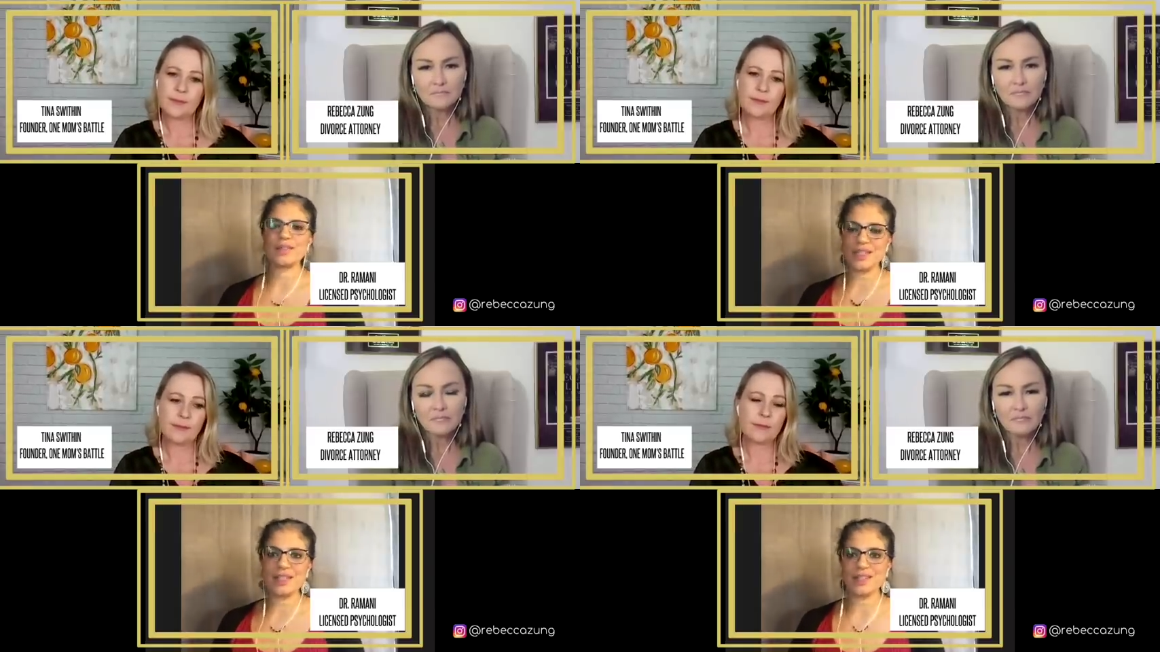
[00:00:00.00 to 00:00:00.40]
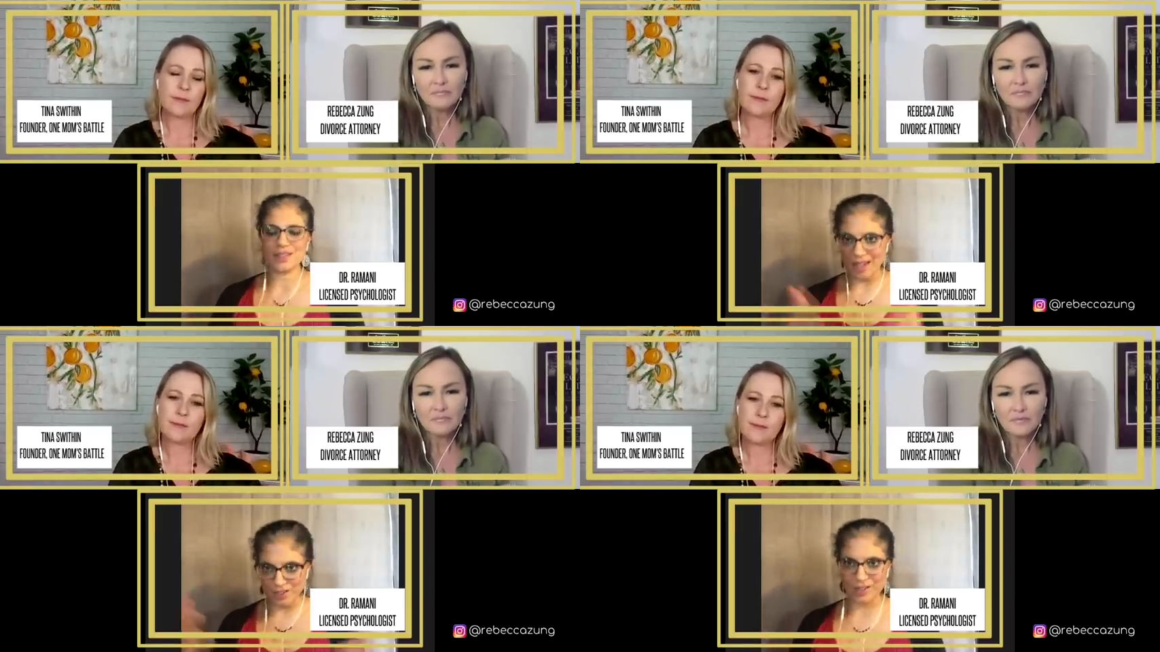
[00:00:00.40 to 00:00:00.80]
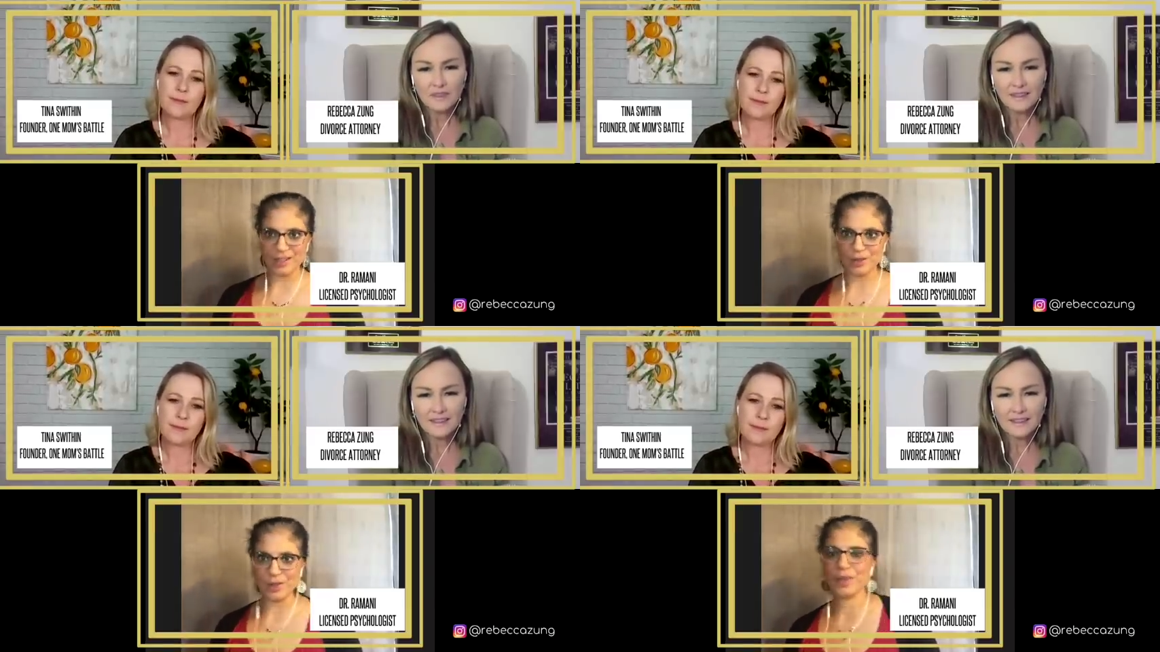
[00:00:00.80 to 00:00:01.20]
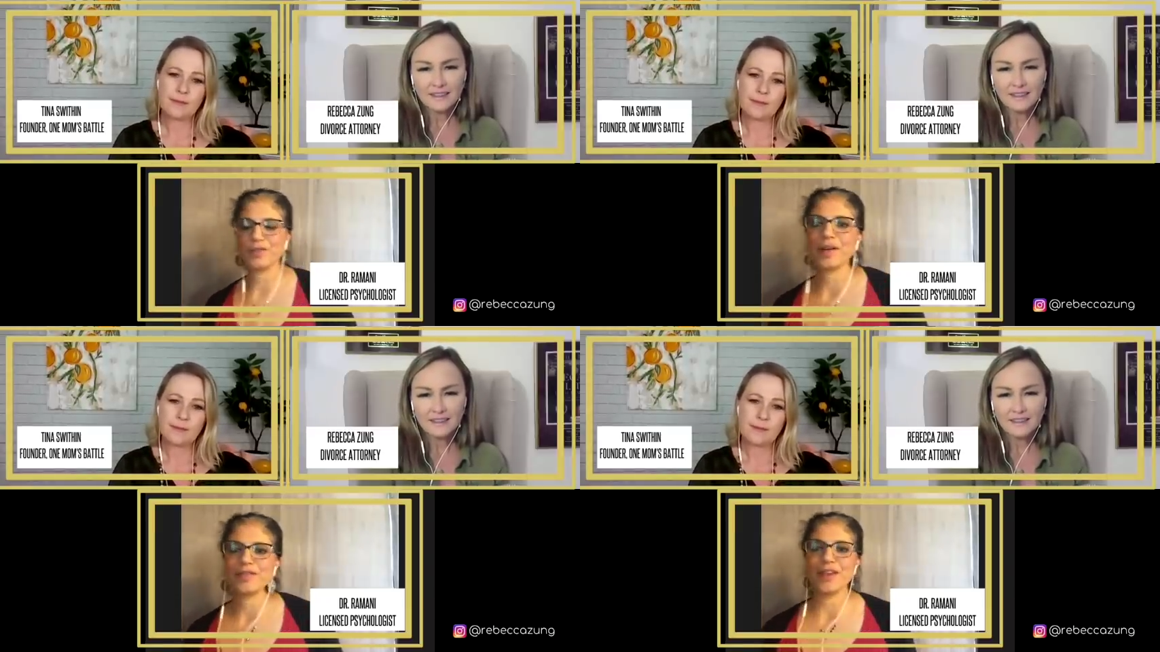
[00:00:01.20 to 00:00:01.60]
Speaker 1: tina is actually literally one of
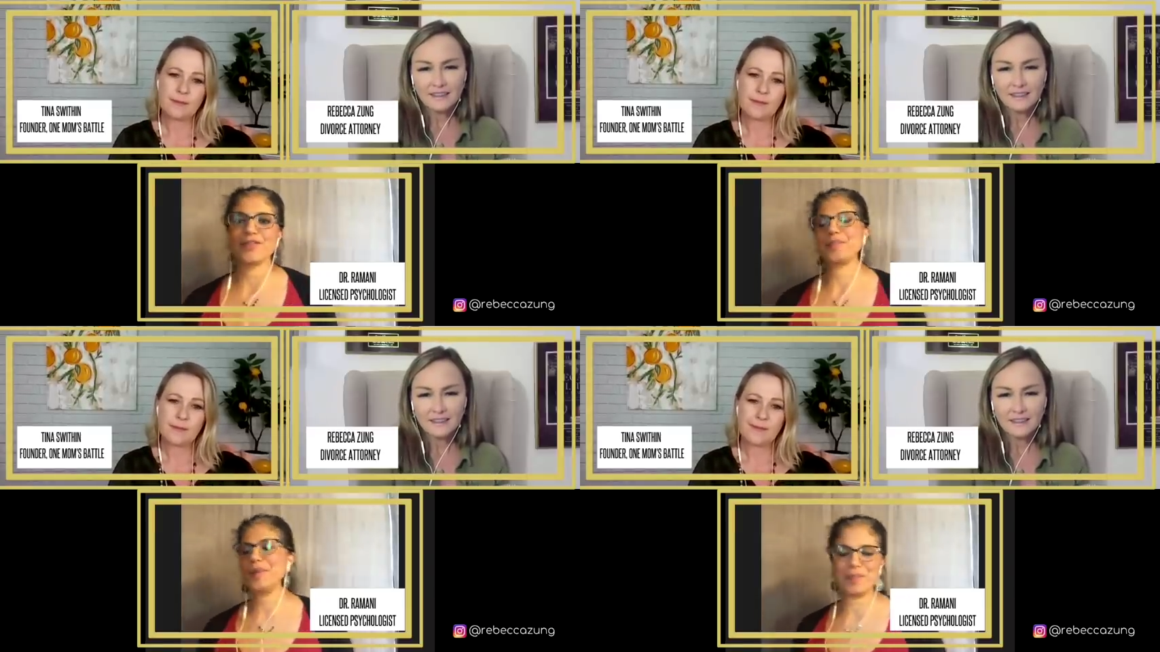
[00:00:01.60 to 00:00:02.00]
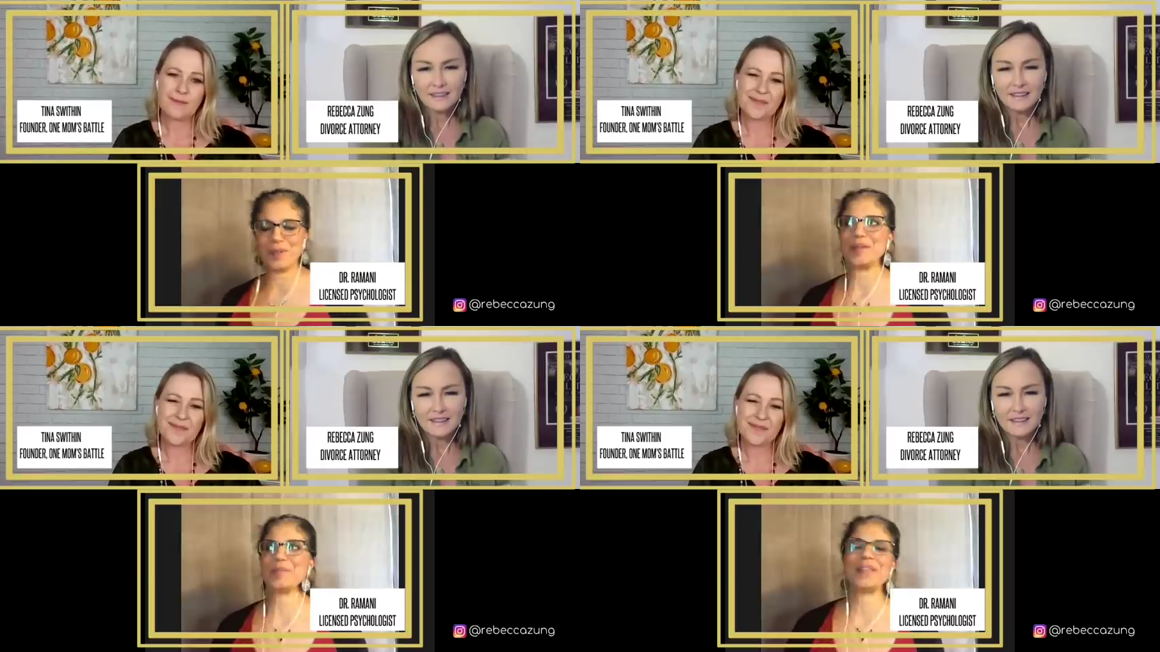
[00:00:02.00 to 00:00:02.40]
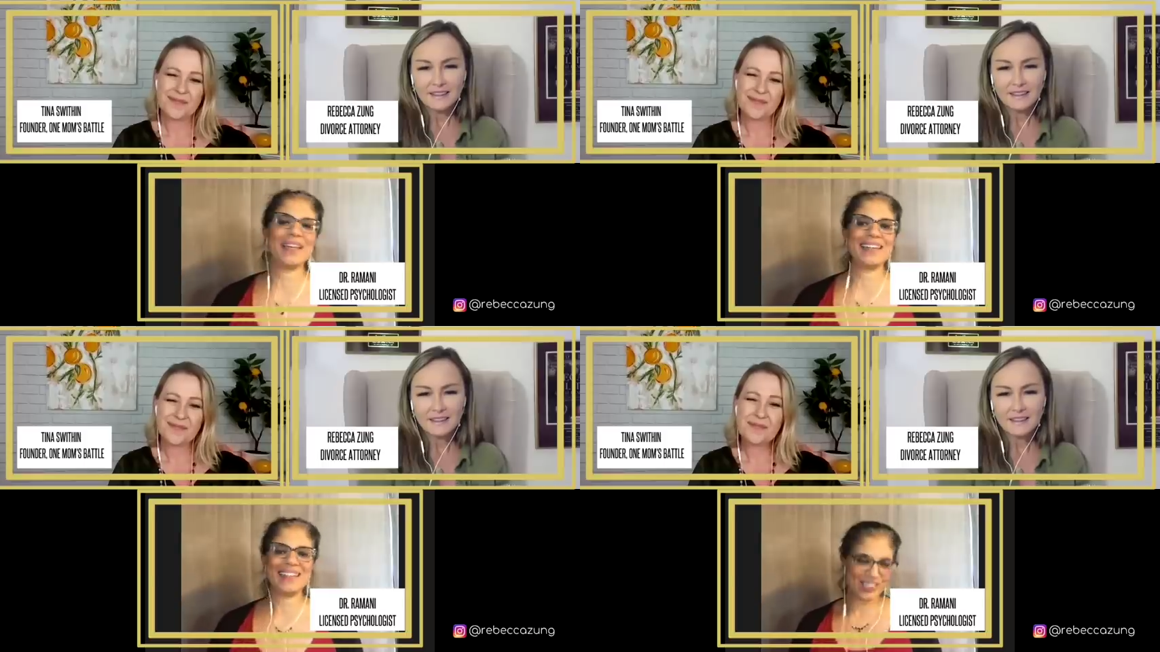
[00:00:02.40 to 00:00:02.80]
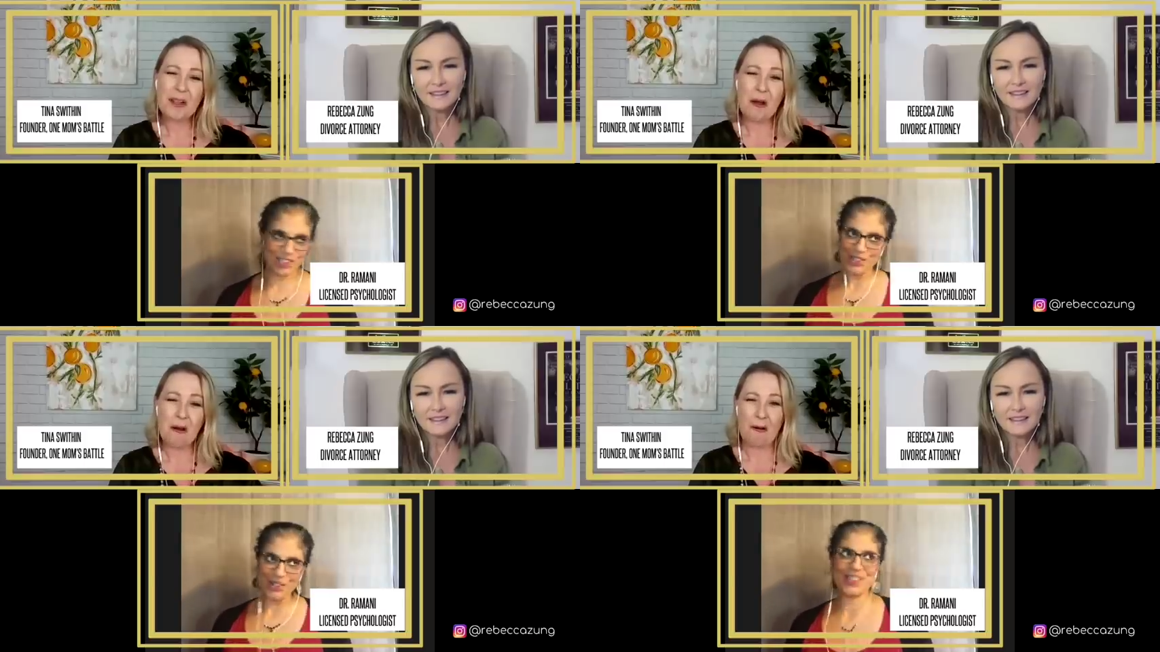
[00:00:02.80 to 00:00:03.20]
my favorite people on the planet and she
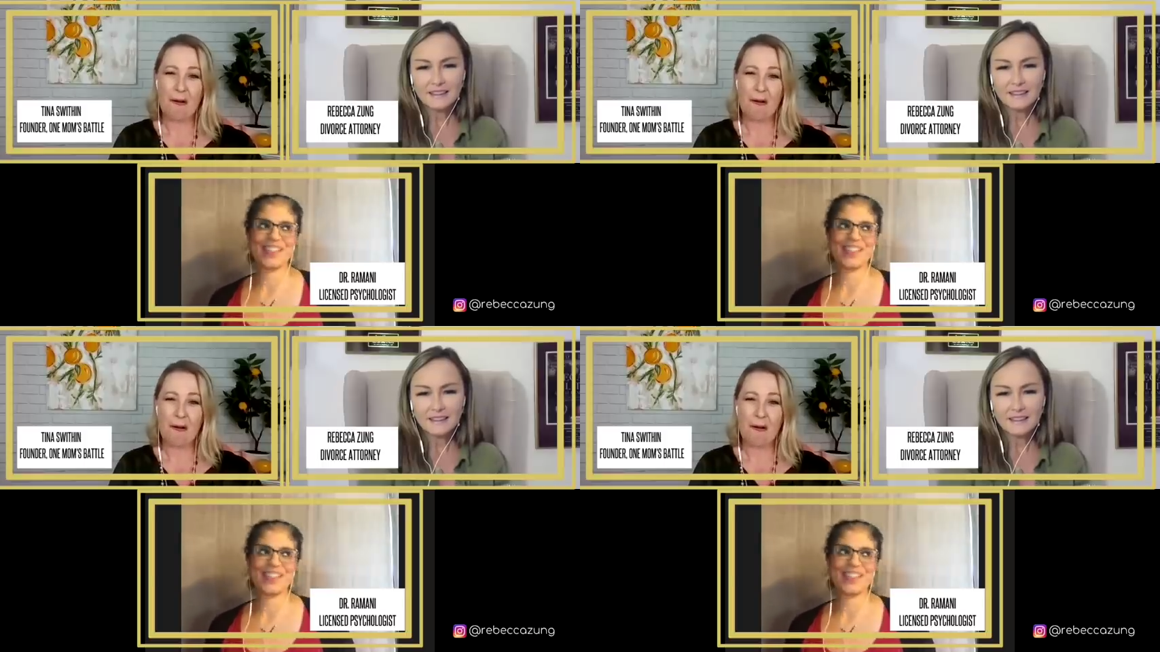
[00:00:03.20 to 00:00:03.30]
knows Aww.